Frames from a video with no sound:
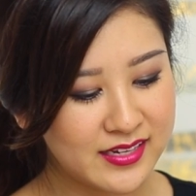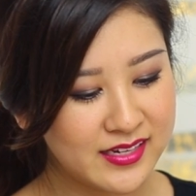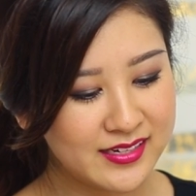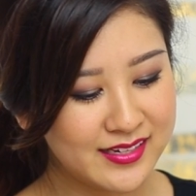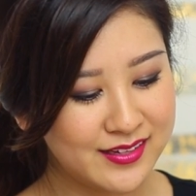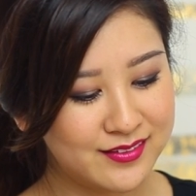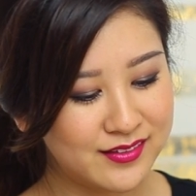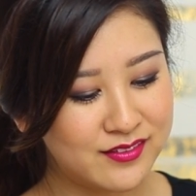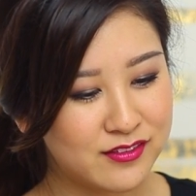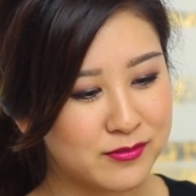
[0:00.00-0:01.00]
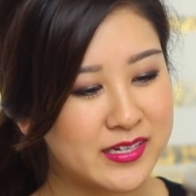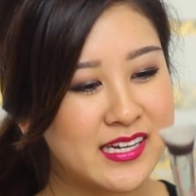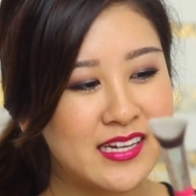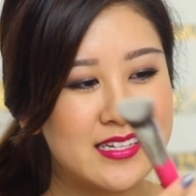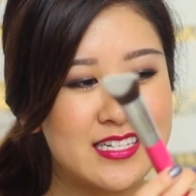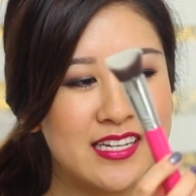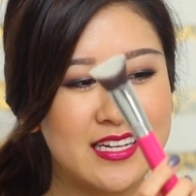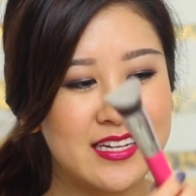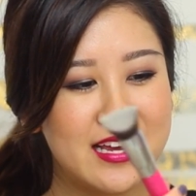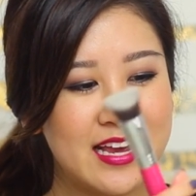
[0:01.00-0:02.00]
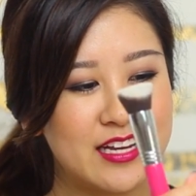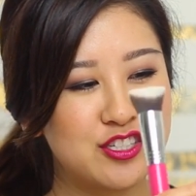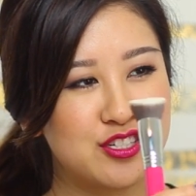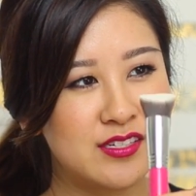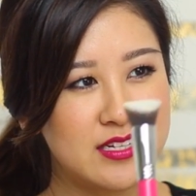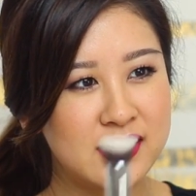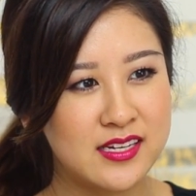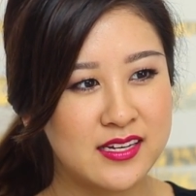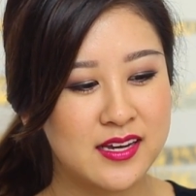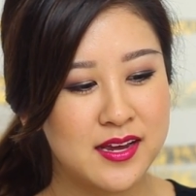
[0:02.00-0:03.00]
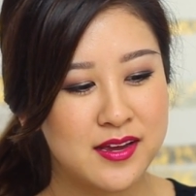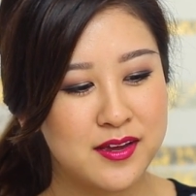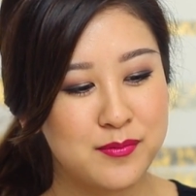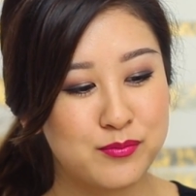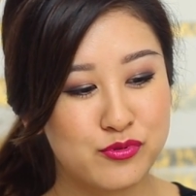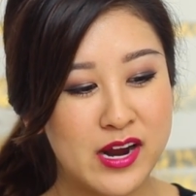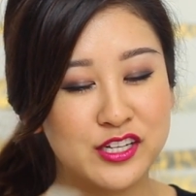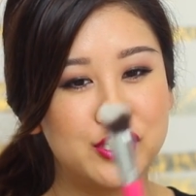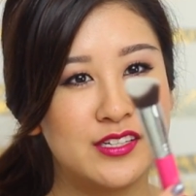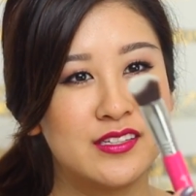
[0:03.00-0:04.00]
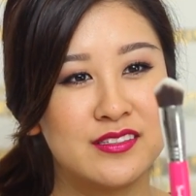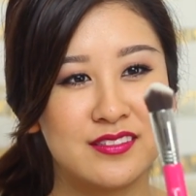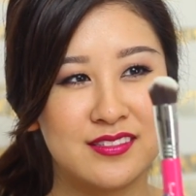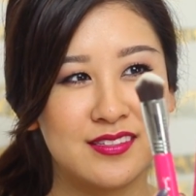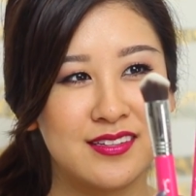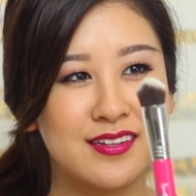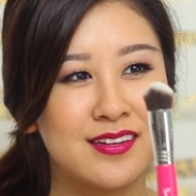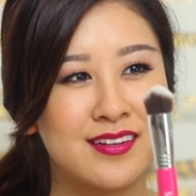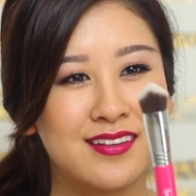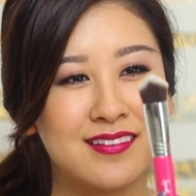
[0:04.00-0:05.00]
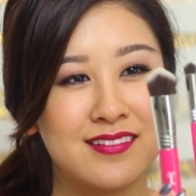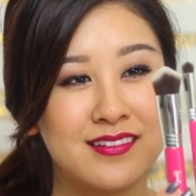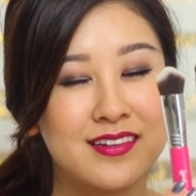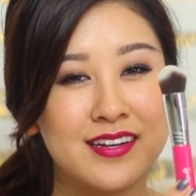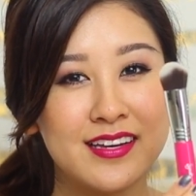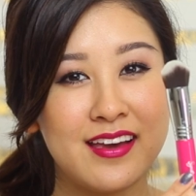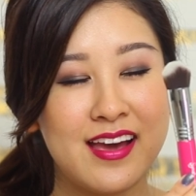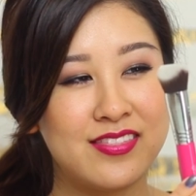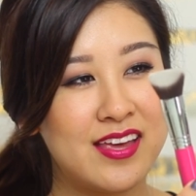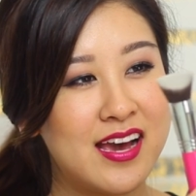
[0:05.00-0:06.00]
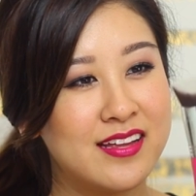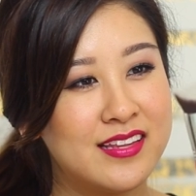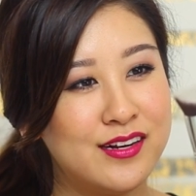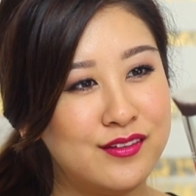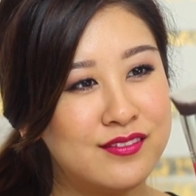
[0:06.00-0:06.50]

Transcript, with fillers: it is this 3D HD brushes Look at that. That